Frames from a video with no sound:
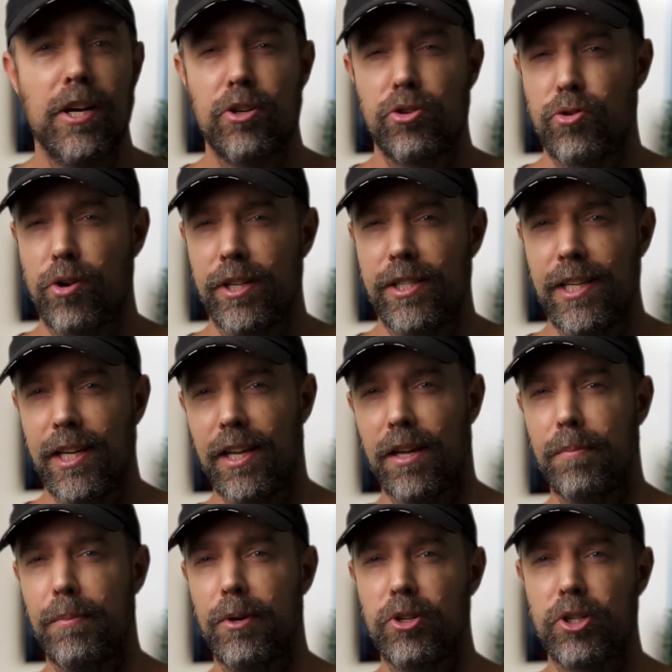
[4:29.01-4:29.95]
treating
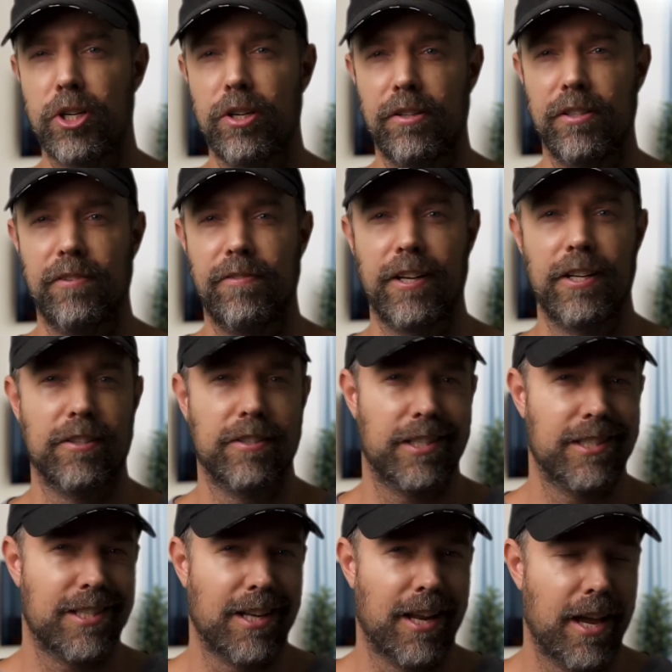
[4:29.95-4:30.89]
emotional
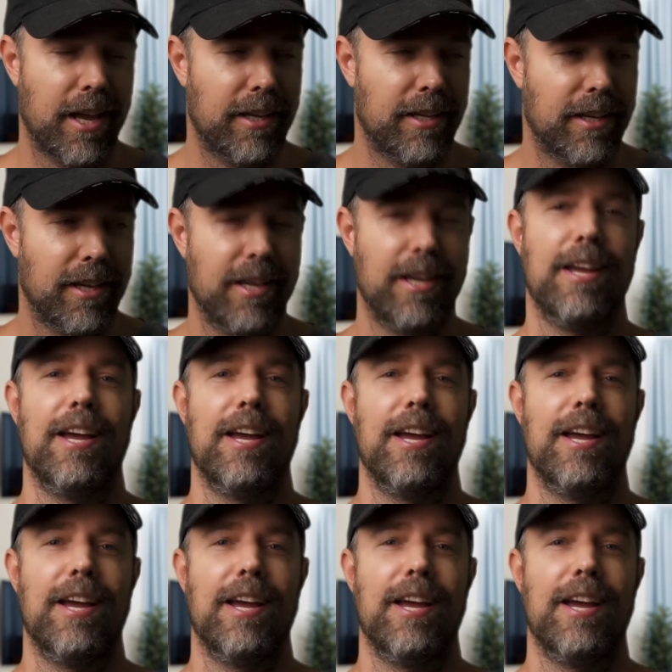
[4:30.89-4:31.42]
difficulties like